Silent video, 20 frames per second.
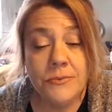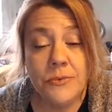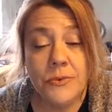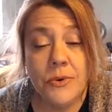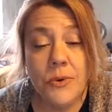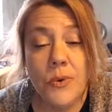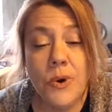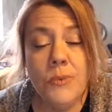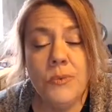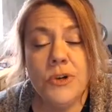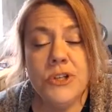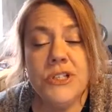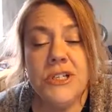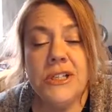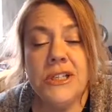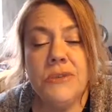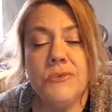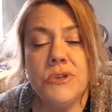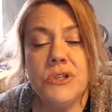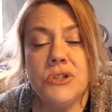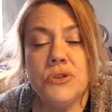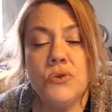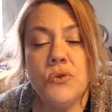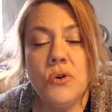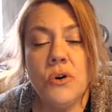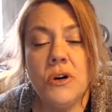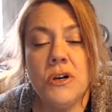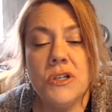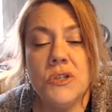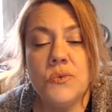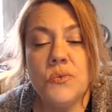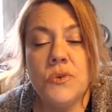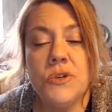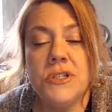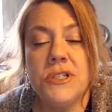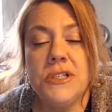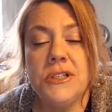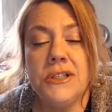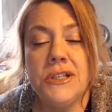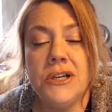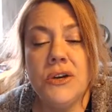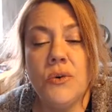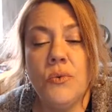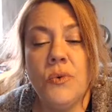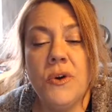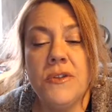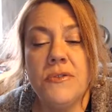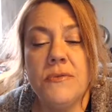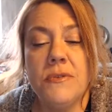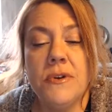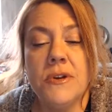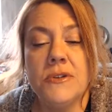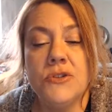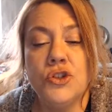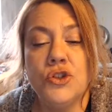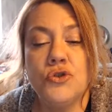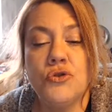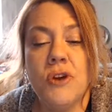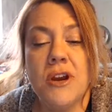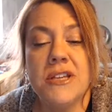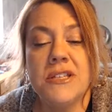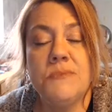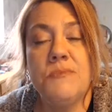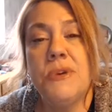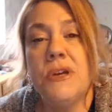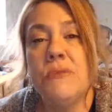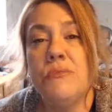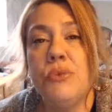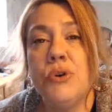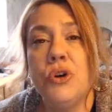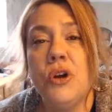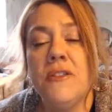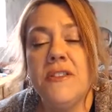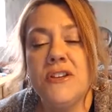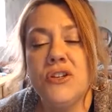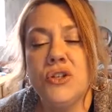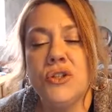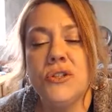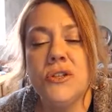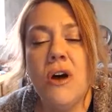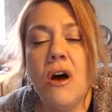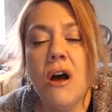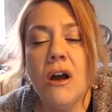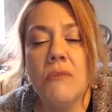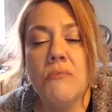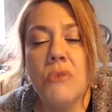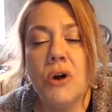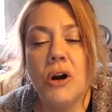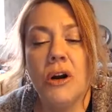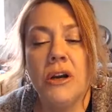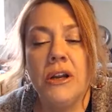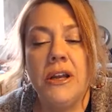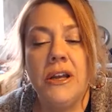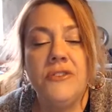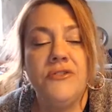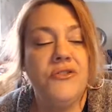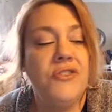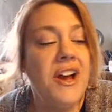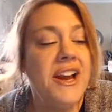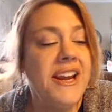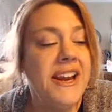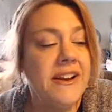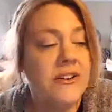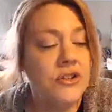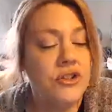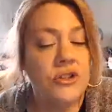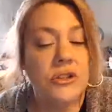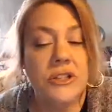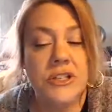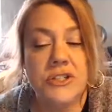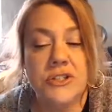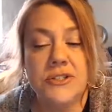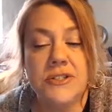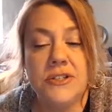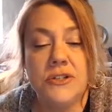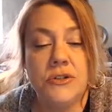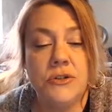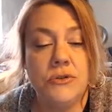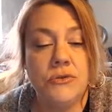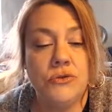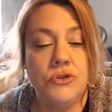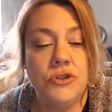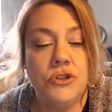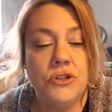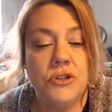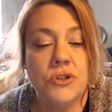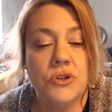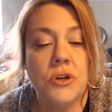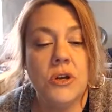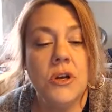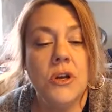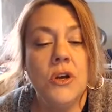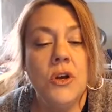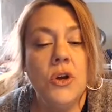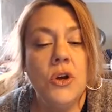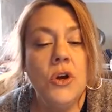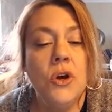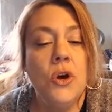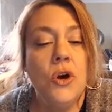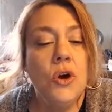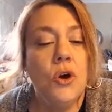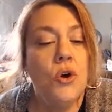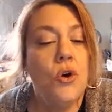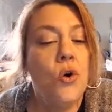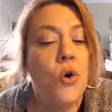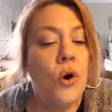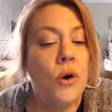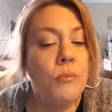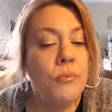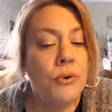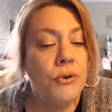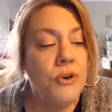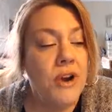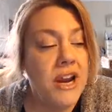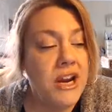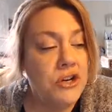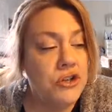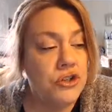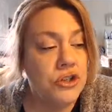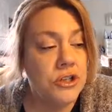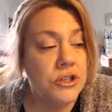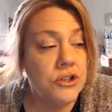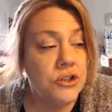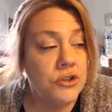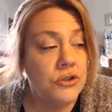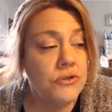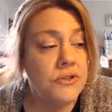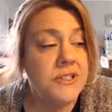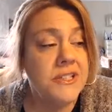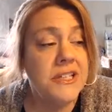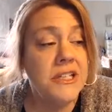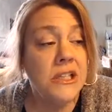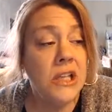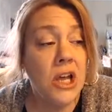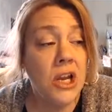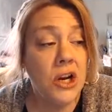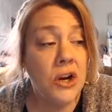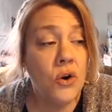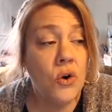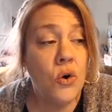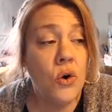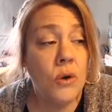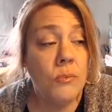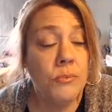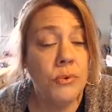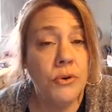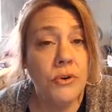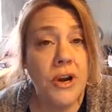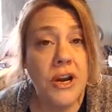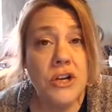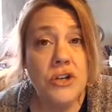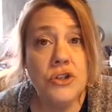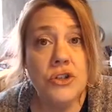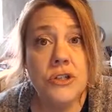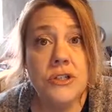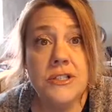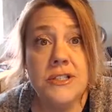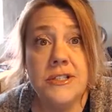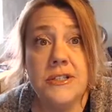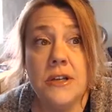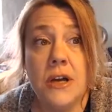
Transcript: when we're dealing with Taurus, we're dealing with stress being put on the stock market, financial institutions, corporations. You'll see a lot of corporations